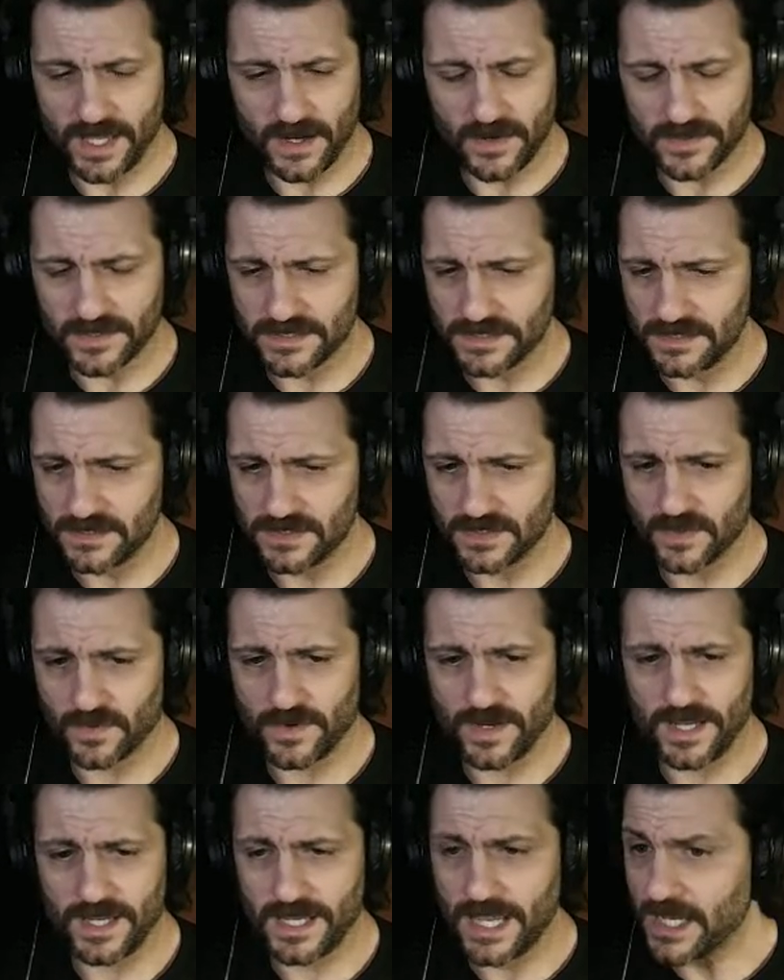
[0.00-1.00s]
Aronson's
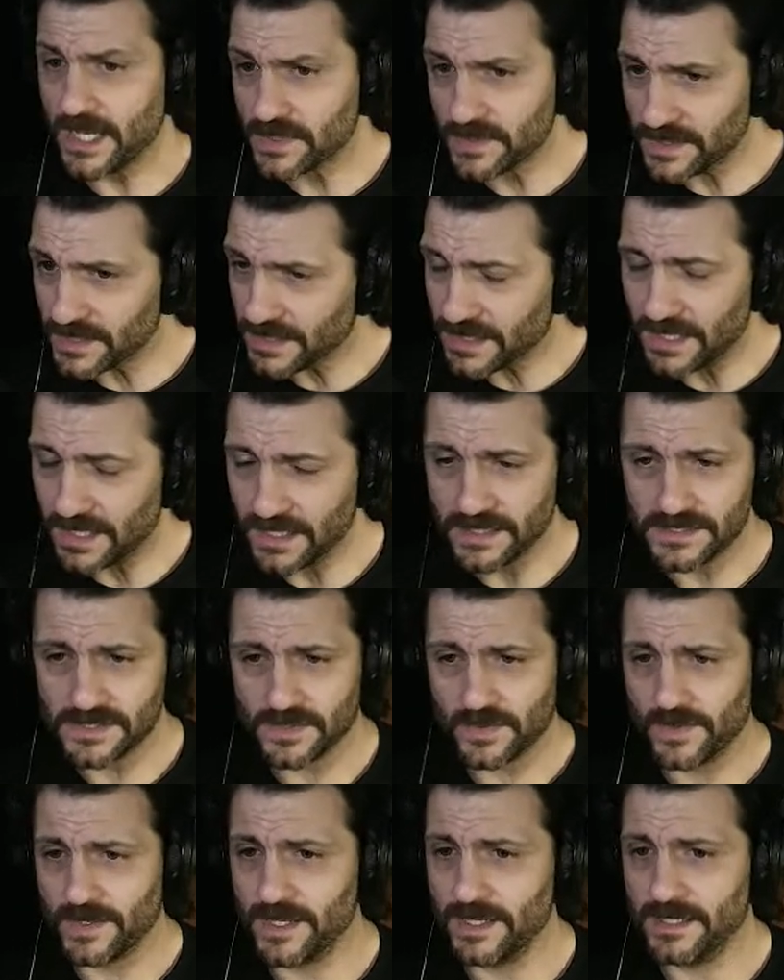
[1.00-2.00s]
great. Adrian King's
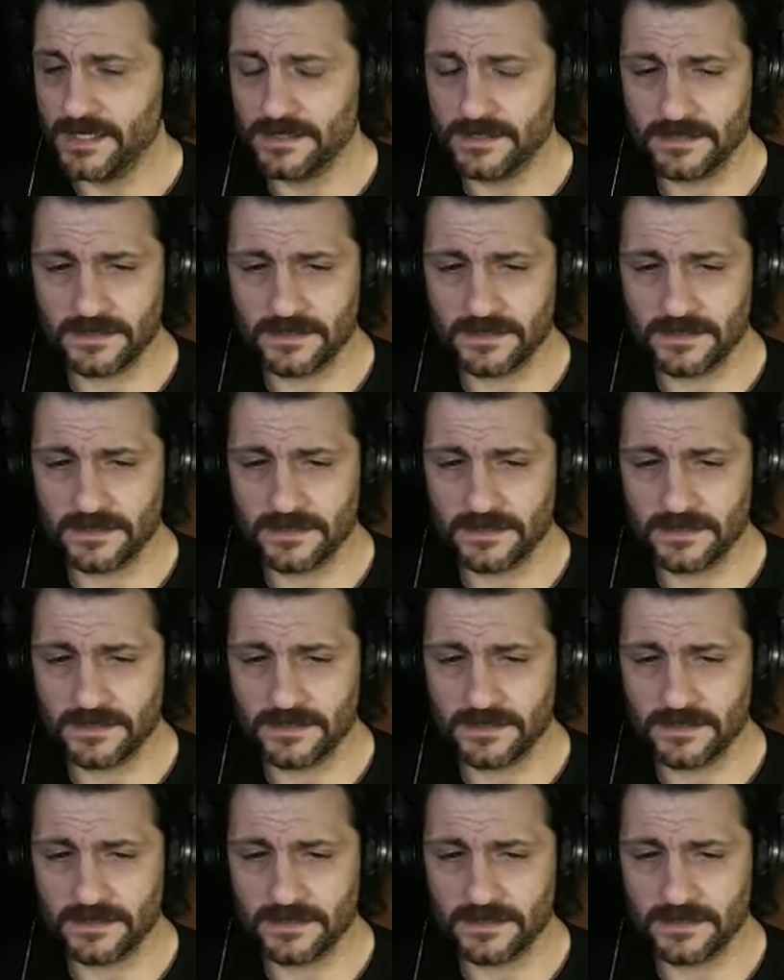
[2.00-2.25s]
great.